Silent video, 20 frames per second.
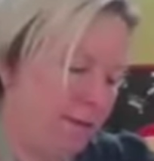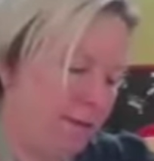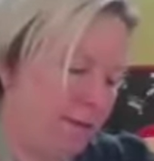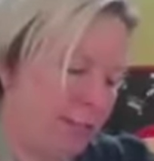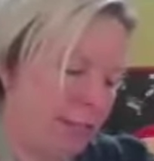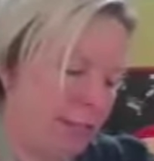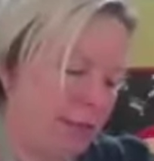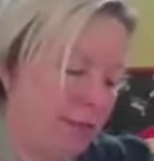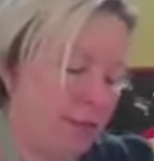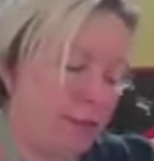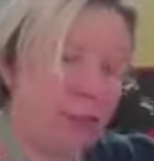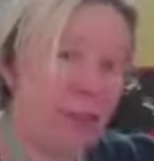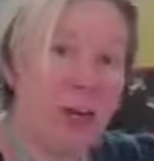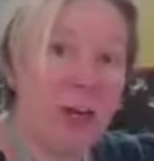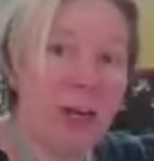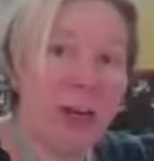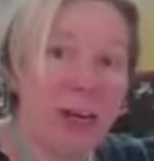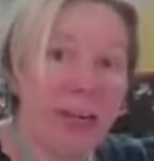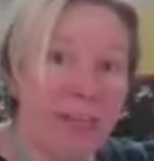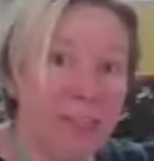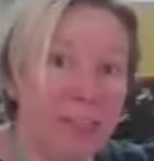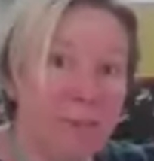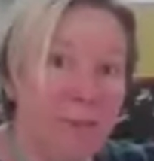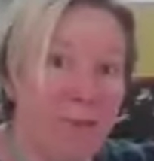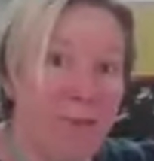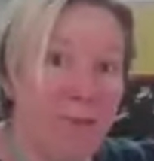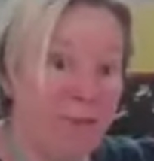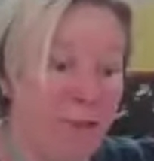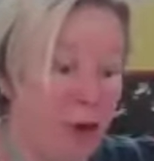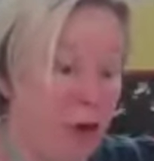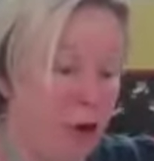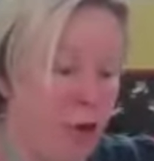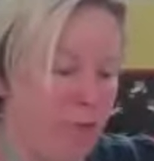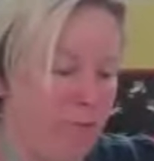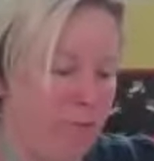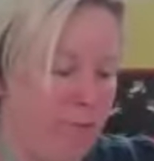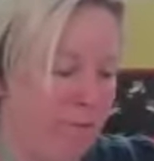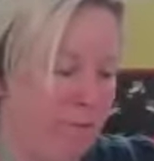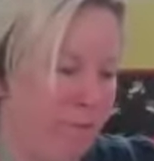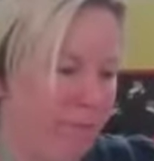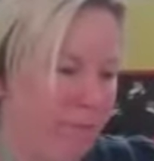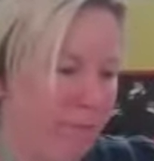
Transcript: So you start with foam.